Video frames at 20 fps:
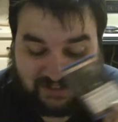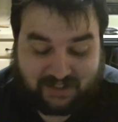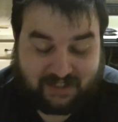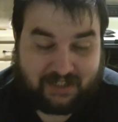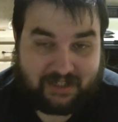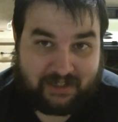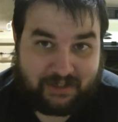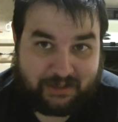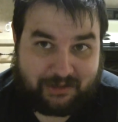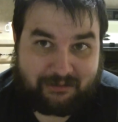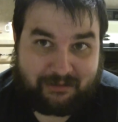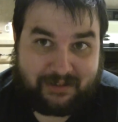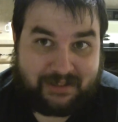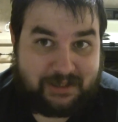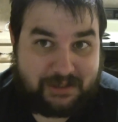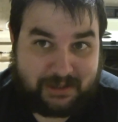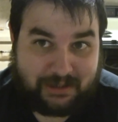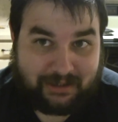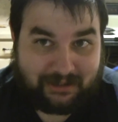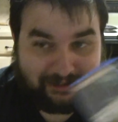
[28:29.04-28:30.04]
Get a
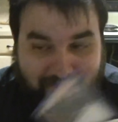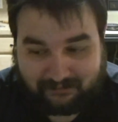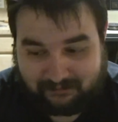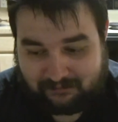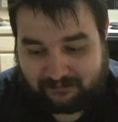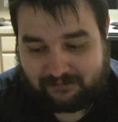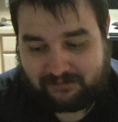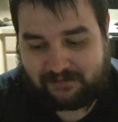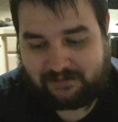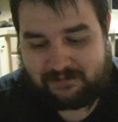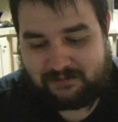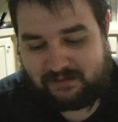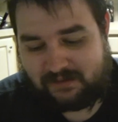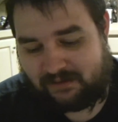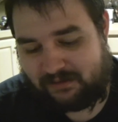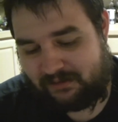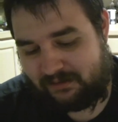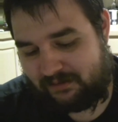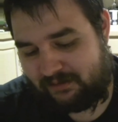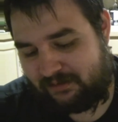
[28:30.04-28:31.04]
creature.
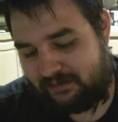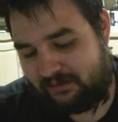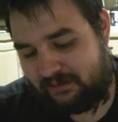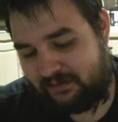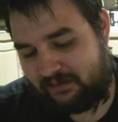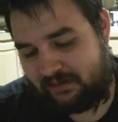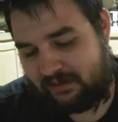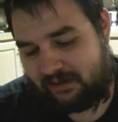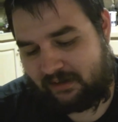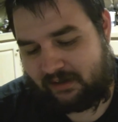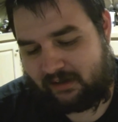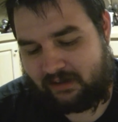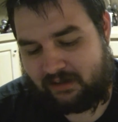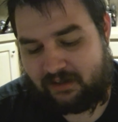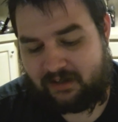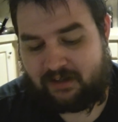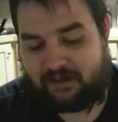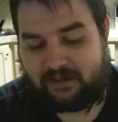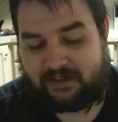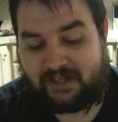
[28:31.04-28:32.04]

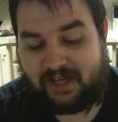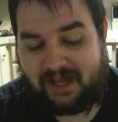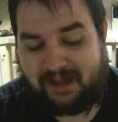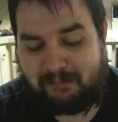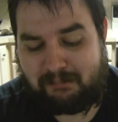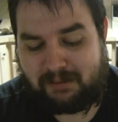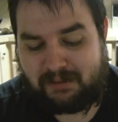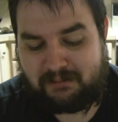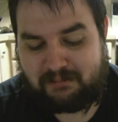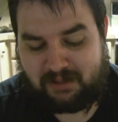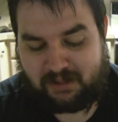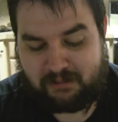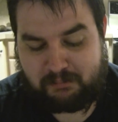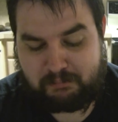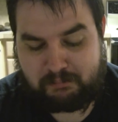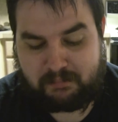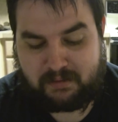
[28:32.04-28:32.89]
Goblin